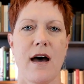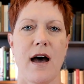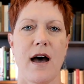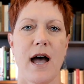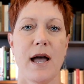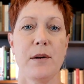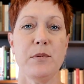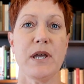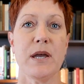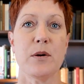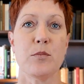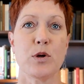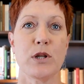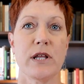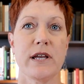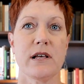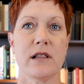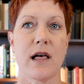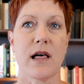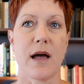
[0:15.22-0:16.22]
I'm Kimberlie
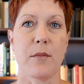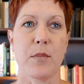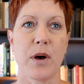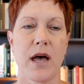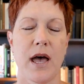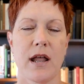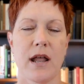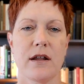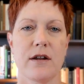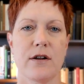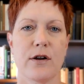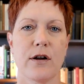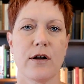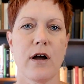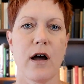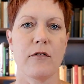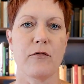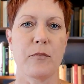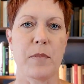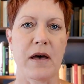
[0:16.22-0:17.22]
Clyma, editor
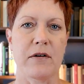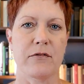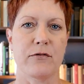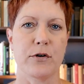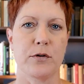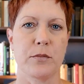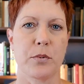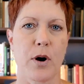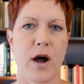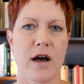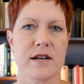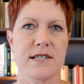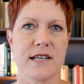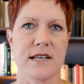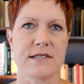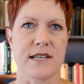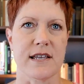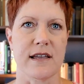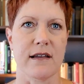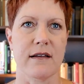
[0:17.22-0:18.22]
of Pet Food
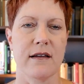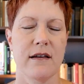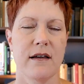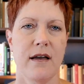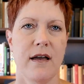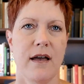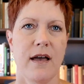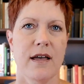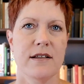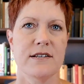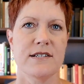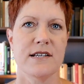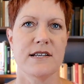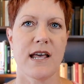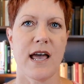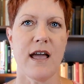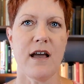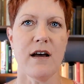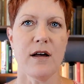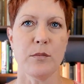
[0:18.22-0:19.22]
Processing, and
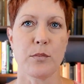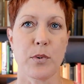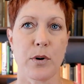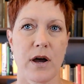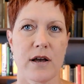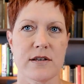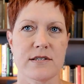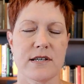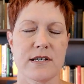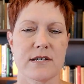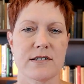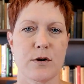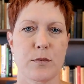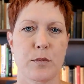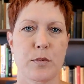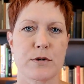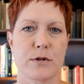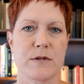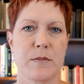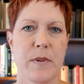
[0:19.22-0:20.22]
today on Processor
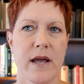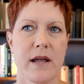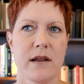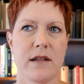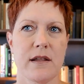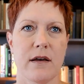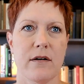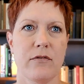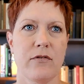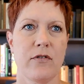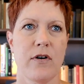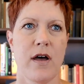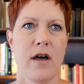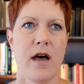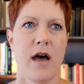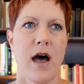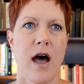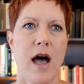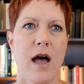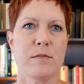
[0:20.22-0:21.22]
Perspective,
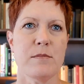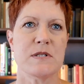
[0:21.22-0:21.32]
I'm